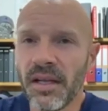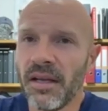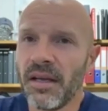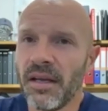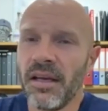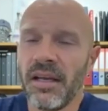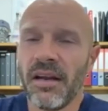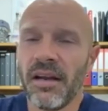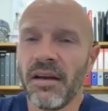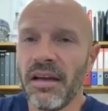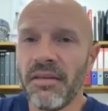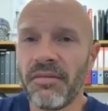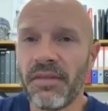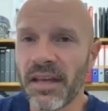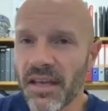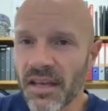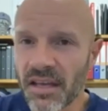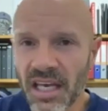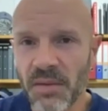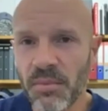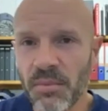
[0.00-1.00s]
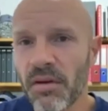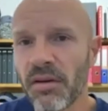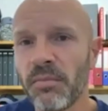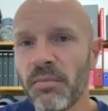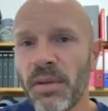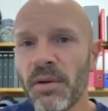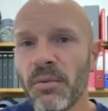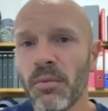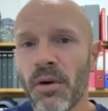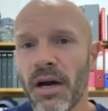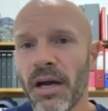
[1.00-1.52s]
if they can keep hold of
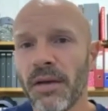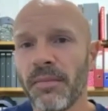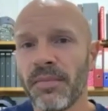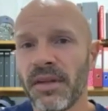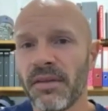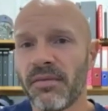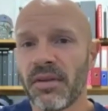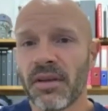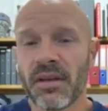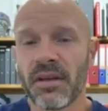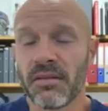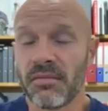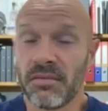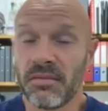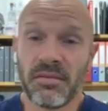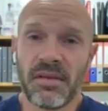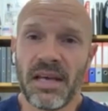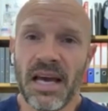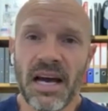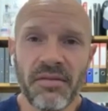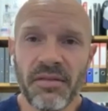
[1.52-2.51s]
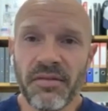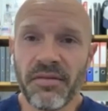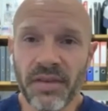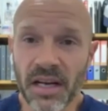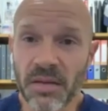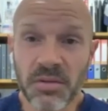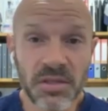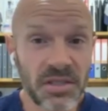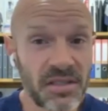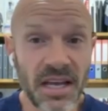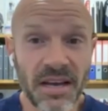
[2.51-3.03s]
Ben White, I think Calvin
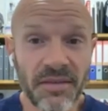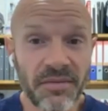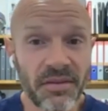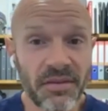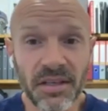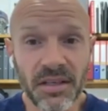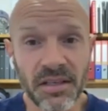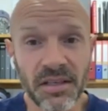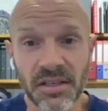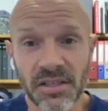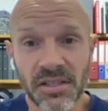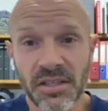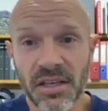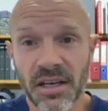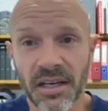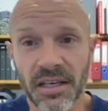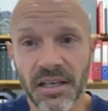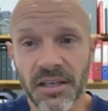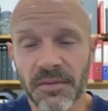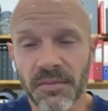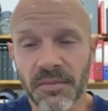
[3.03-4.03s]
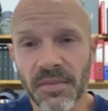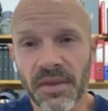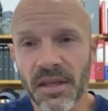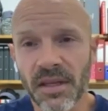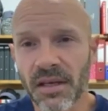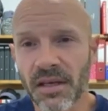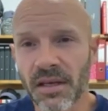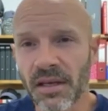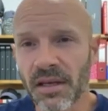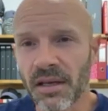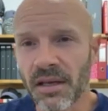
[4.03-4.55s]
Phillips is definitely going to stay.
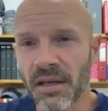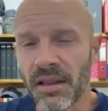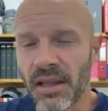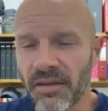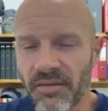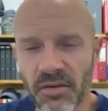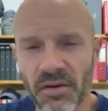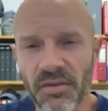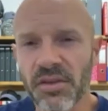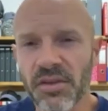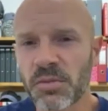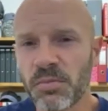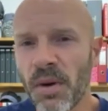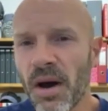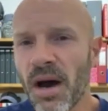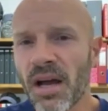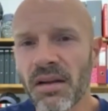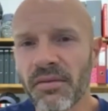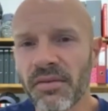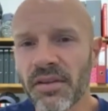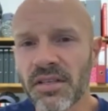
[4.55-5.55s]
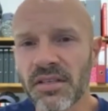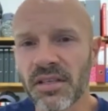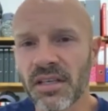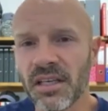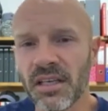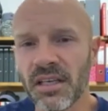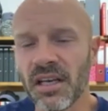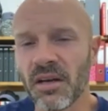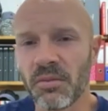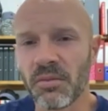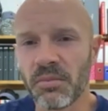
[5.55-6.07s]
They've got the spine of the
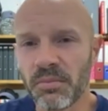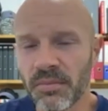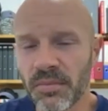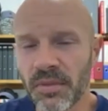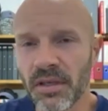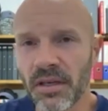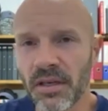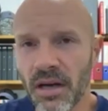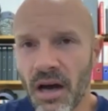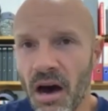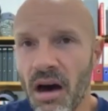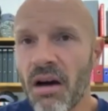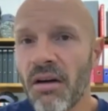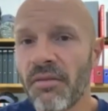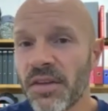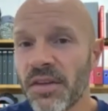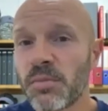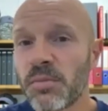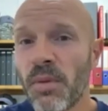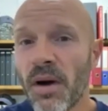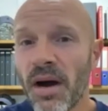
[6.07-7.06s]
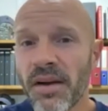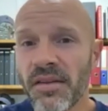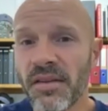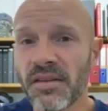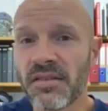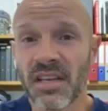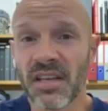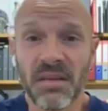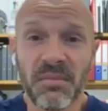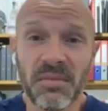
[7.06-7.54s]
team, half the spine of the team